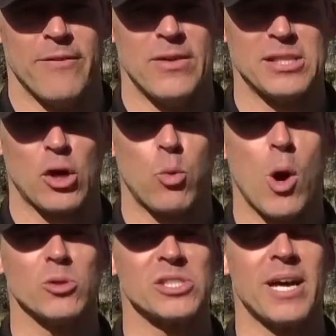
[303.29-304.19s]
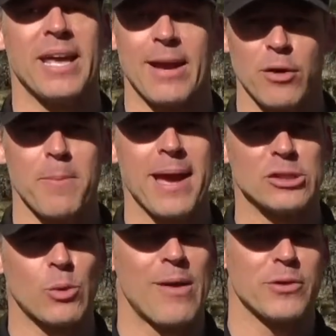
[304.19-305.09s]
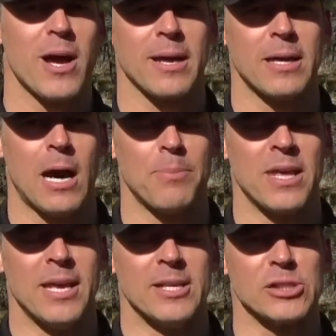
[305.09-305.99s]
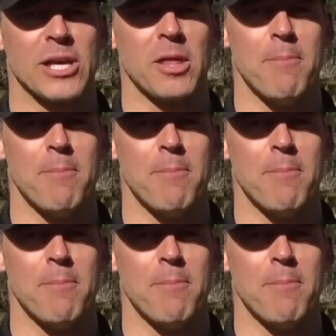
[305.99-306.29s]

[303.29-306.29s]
Visit quotes.everymandriver.com, select the